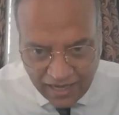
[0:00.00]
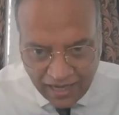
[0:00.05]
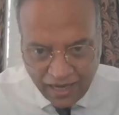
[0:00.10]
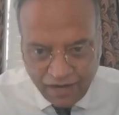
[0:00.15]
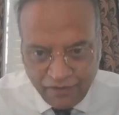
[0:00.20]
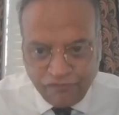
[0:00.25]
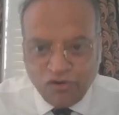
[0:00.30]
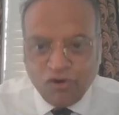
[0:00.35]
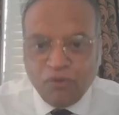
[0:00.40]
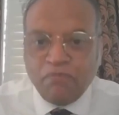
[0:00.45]

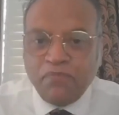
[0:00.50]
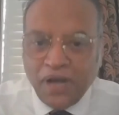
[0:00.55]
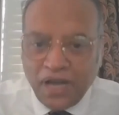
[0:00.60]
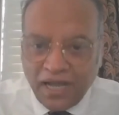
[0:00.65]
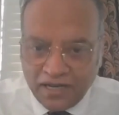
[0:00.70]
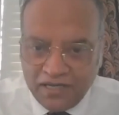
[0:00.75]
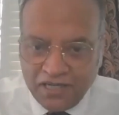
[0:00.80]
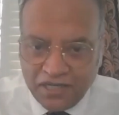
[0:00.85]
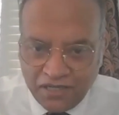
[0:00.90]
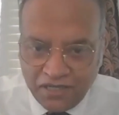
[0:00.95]
And for
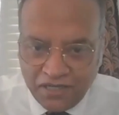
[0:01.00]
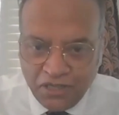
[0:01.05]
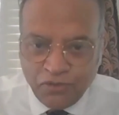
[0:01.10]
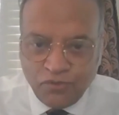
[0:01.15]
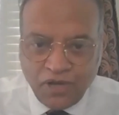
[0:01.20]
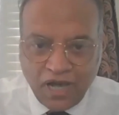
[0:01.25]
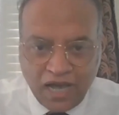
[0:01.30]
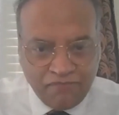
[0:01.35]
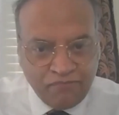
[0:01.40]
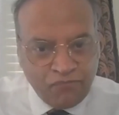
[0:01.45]
blood,
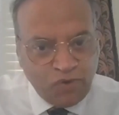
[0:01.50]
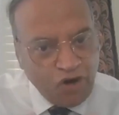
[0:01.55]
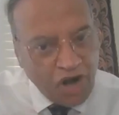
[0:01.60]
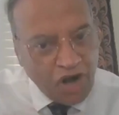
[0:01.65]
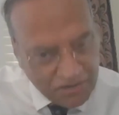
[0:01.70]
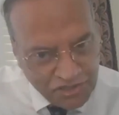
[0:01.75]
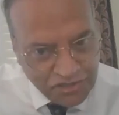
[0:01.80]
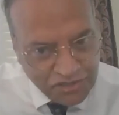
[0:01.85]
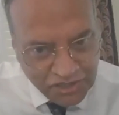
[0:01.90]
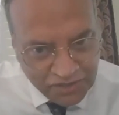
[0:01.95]
you have more
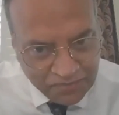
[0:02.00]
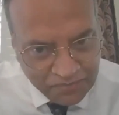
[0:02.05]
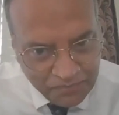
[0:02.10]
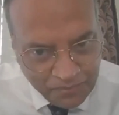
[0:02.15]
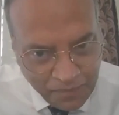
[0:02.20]
oxygen.